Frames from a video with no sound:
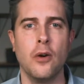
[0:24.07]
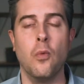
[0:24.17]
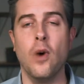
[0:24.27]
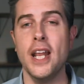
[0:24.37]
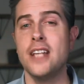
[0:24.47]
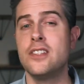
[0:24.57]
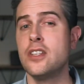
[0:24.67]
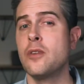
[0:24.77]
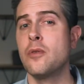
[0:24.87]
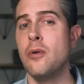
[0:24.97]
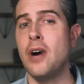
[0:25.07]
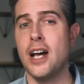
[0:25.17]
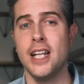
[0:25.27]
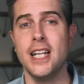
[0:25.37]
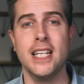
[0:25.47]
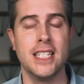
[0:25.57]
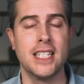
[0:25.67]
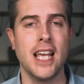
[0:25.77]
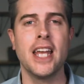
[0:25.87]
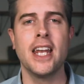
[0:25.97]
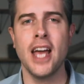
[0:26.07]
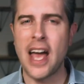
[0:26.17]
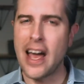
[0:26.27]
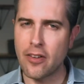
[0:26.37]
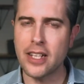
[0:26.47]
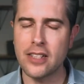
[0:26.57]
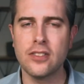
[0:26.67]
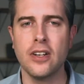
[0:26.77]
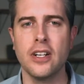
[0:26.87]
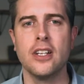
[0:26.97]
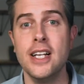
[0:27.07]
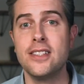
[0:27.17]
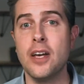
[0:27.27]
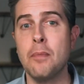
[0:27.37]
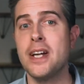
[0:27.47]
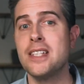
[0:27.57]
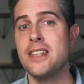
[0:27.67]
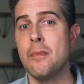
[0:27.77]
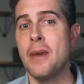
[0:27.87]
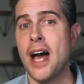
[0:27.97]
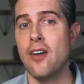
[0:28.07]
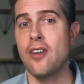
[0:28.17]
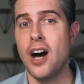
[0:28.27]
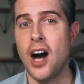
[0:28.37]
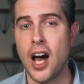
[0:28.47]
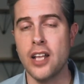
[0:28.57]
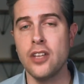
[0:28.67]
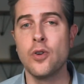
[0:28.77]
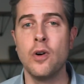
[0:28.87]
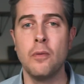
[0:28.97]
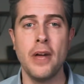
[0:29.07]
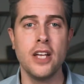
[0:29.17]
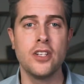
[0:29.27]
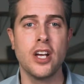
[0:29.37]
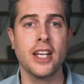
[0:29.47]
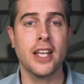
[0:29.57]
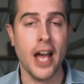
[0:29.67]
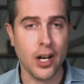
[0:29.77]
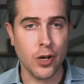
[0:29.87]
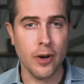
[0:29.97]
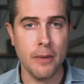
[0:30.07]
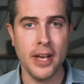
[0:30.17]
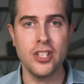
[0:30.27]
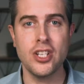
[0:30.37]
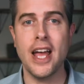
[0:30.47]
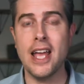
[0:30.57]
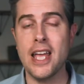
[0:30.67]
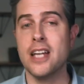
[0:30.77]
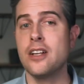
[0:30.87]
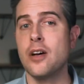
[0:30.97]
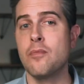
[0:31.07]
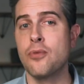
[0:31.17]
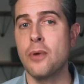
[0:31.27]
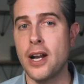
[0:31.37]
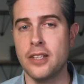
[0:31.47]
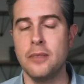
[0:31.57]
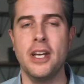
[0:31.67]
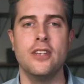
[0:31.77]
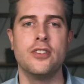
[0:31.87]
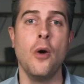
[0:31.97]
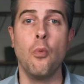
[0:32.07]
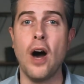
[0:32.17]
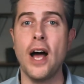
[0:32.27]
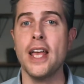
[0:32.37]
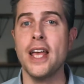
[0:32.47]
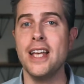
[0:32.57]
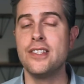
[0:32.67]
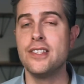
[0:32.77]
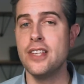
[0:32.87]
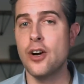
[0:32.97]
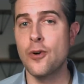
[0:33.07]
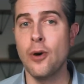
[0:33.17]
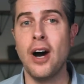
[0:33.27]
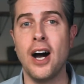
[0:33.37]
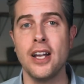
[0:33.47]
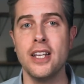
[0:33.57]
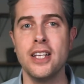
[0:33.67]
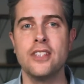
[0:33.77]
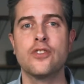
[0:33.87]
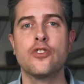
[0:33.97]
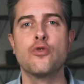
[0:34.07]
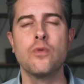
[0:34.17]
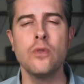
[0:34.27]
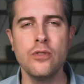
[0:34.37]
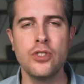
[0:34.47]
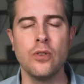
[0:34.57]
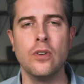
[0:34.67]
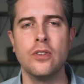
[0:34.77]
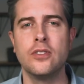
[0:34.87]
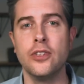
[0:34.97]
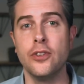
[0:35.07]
what a CRO audit is and how to get started. Step by step, how to audit your homepage, category page, and product page. Why a CRO audit is crucial to your